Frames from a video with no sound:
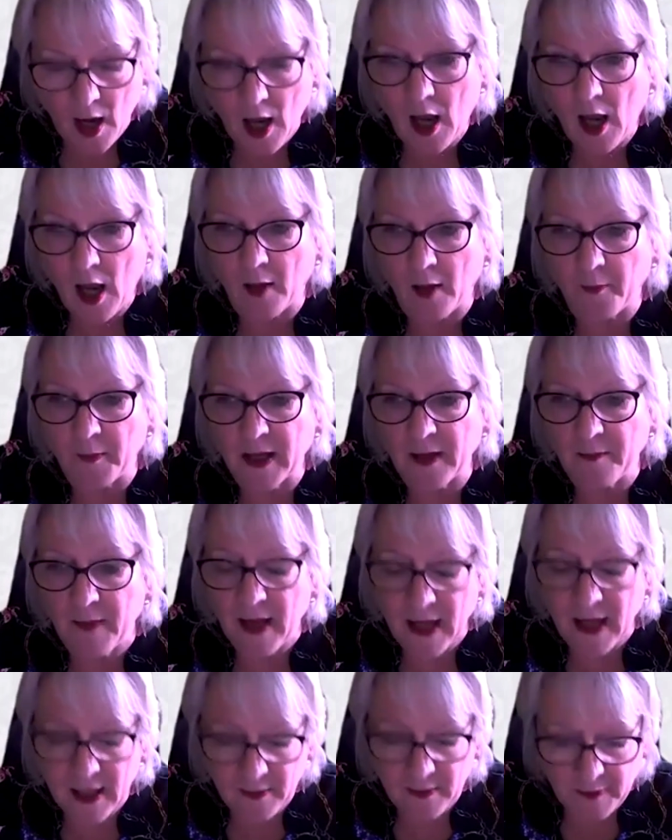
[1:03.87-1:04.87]
It
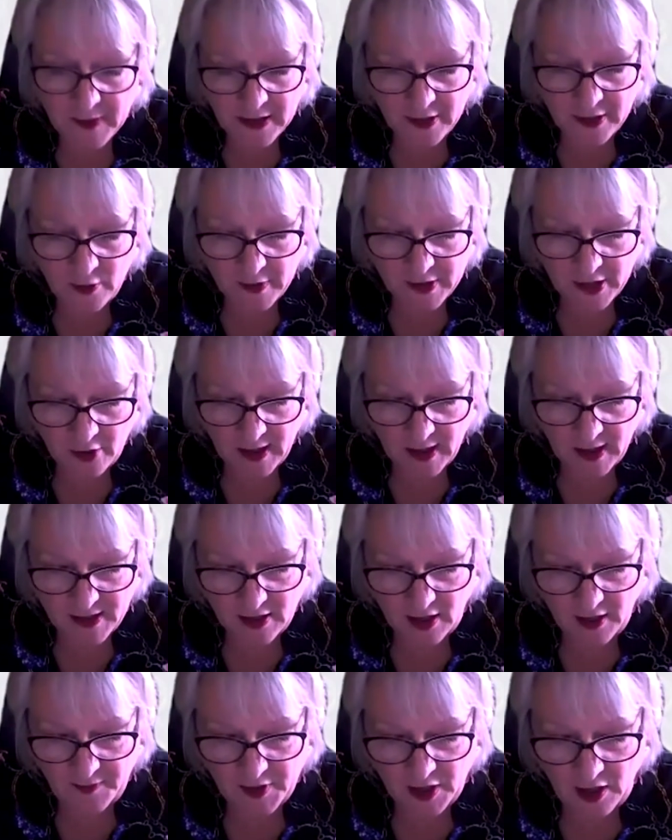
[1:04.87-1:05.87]
may be that we don't get
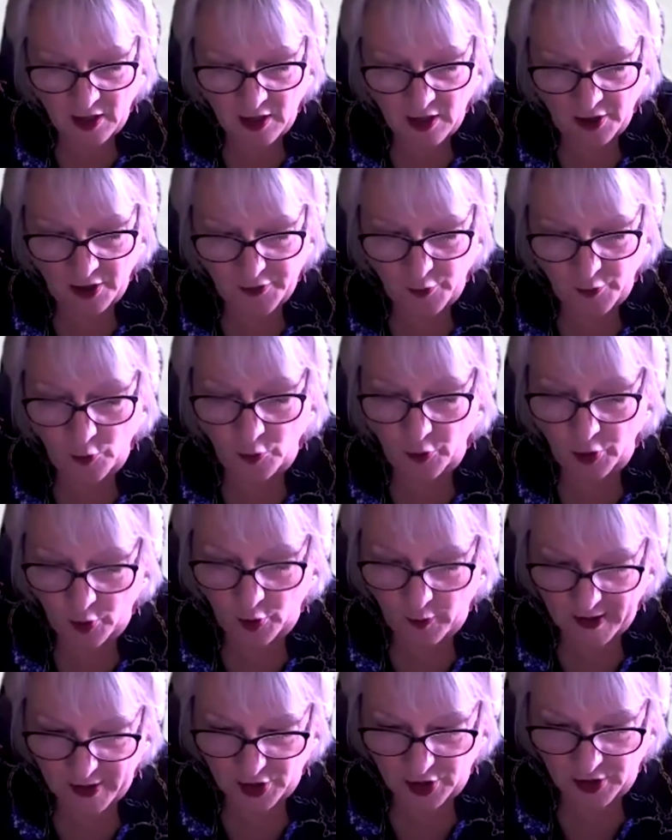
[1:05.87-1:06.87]
time to answer all the
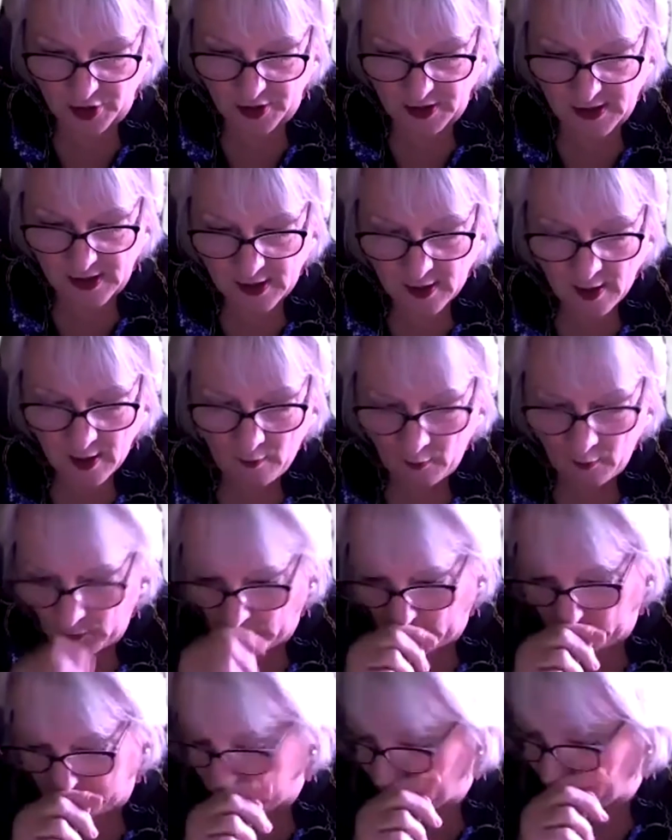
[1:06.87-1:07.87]
questions,
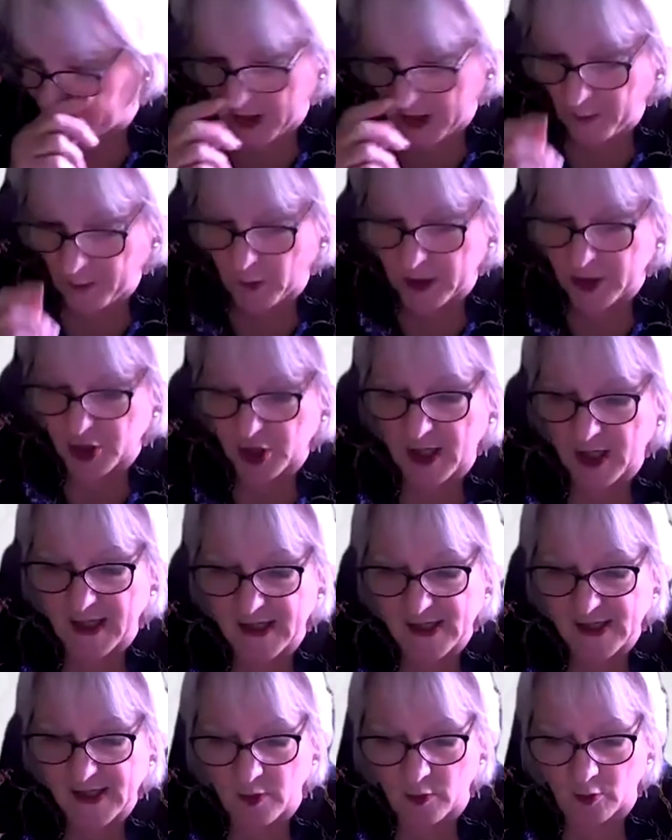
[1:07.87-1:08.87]
in which
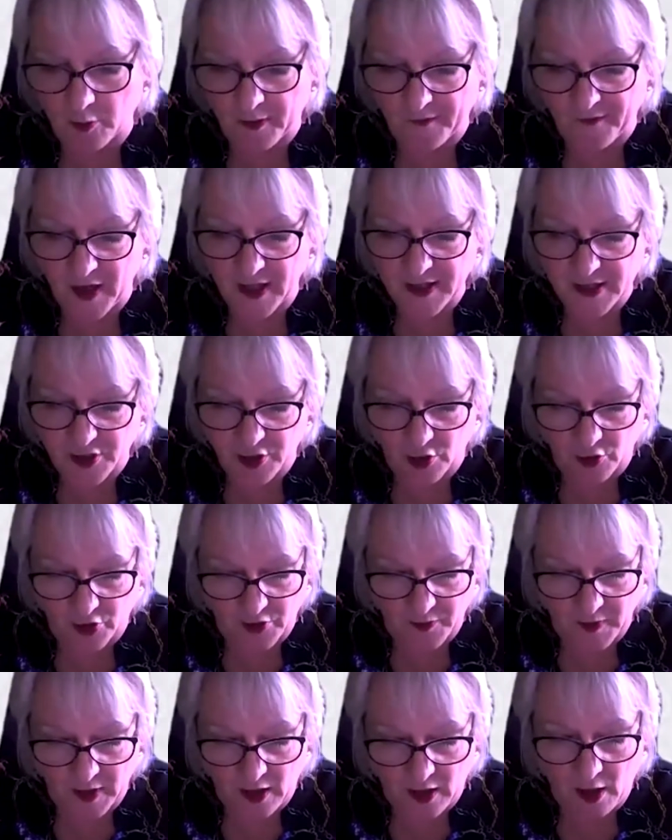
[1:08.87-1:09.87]
case we will provide a
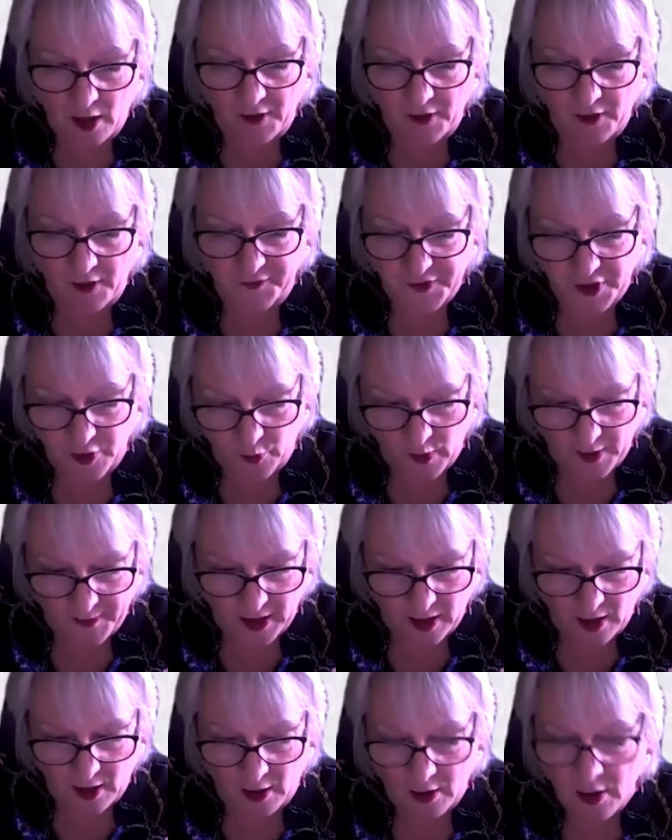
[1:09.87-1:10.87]
document after the
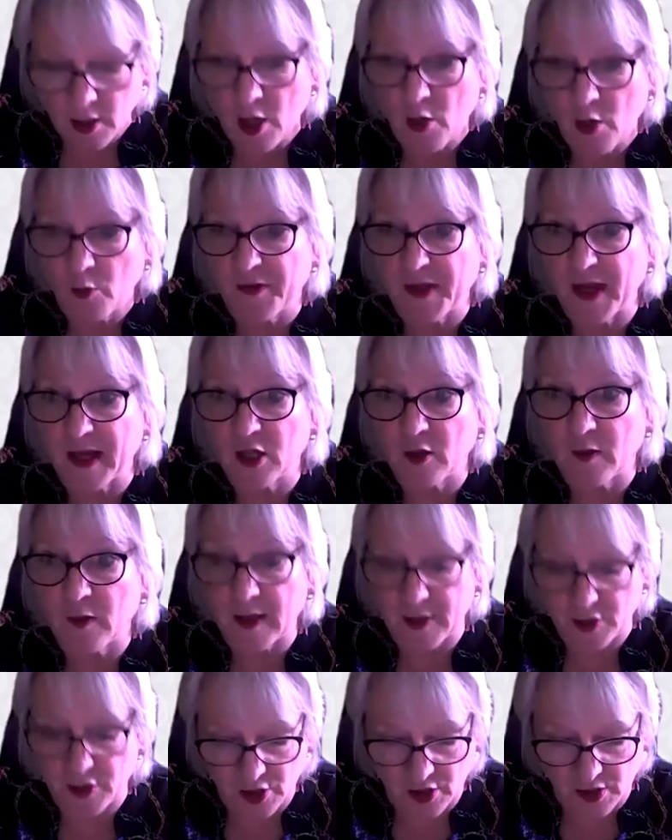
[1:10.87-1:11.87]
webinar with any
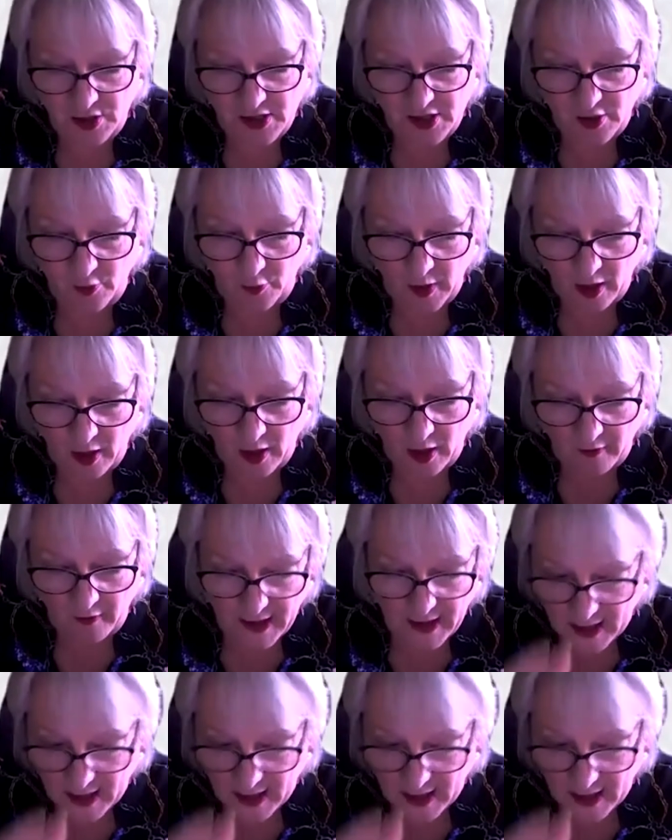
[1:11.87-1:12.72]
questions that we are unable